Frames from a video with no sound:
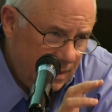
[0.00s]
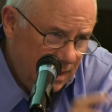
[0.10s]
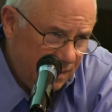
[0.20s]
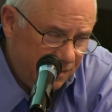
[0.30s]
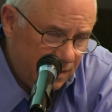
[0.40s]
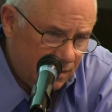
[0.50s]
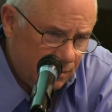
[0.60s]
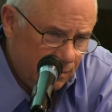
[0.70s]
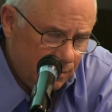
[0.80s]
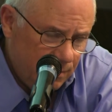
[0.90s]
data
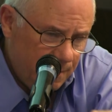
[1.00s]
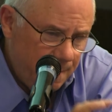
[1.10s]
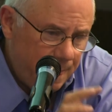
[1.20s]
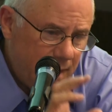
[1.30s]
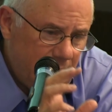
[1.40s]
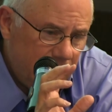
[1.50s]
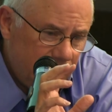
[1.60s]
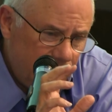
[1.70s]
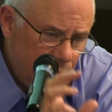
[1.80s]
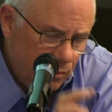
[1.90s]
sector
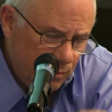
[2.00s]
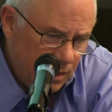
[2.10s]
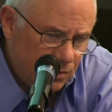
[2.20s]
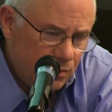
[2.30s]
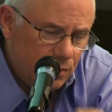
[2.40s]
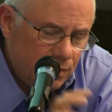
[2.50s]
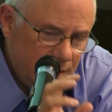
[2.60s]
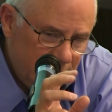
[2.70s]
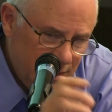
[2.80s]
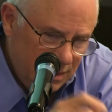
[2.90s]
to make sure
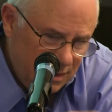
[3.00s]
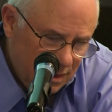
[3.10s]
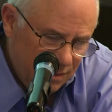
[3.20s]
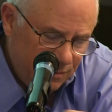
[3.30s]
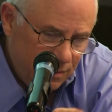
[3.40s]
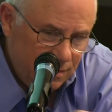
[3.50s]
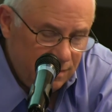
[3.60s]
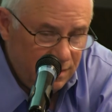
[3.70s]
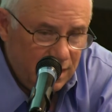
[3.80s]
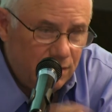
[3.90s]
that it delivered
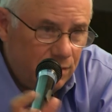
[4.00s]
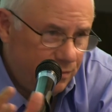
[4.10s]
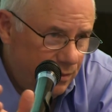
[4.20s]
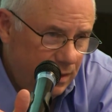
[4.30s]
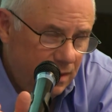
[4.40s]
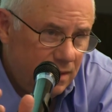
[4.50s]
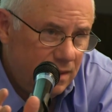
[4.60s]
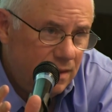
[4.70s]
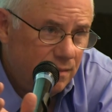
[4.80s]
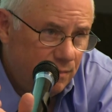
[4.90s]
error-free
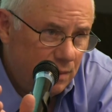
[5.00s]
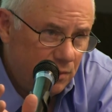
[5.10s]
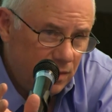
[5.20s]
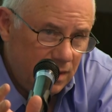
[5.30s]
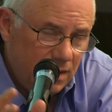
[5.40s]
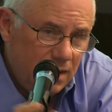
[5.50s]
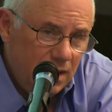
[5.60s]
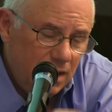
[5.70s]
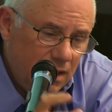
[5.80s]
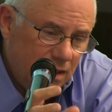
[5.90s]
memory.
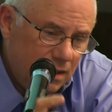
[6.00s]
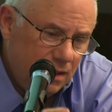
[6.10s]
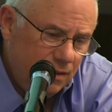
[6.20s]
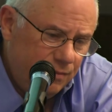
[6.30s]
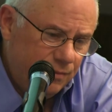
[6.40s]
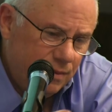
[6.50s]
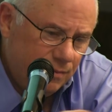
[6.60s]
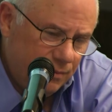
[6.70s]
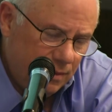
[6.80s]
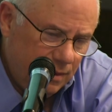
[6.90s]
And
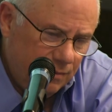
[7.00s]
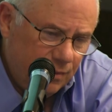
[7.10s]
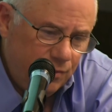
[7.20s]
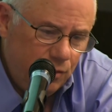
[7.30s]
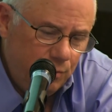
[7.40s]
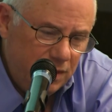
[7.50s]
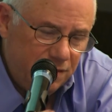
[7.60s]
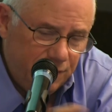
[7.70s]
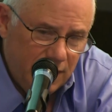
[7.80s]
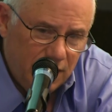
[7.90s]
if a few
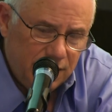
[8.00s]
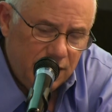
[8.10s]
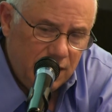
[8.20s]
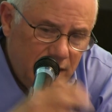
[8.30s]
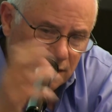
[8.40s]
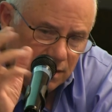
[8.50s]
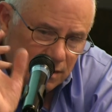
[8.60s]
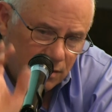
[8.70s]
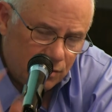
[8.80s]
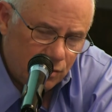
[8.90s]
bits failed,
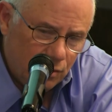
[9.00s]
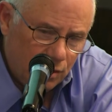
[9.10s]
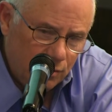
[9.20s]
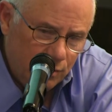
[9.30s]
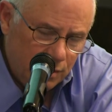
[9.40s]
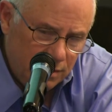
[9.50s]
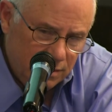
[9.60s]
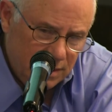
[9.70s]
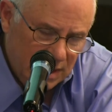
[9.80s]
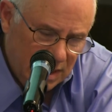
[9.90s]
the controller
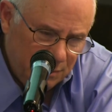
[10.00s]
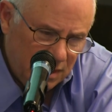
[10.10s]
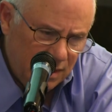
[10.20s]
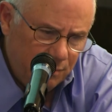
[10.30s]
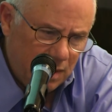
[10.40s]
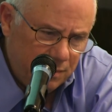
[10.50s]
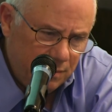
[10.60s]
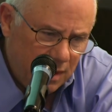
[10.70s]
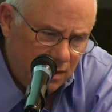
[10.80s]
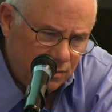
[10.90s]
would dynamically map
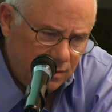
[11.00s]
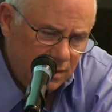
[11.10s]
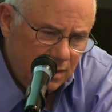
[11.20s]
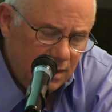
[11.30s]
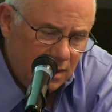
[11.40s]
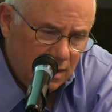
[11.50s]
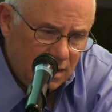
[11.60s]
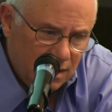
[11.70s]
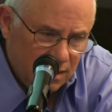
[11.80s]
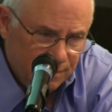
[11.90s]
them out.
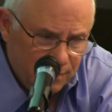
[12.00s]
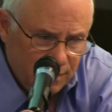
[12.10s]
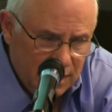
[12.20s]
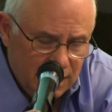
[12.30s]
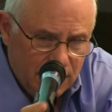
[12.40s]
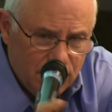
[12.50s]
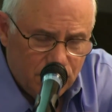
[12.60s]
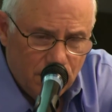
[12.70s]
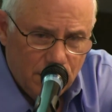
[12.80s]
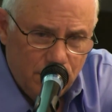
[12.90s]
The
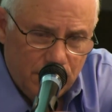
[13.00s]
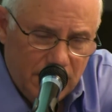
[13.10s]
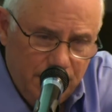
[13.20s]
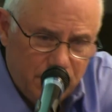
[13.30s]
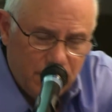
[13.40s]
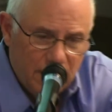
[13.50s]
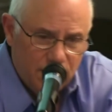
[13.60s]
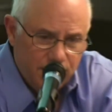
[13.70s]
controller would keep track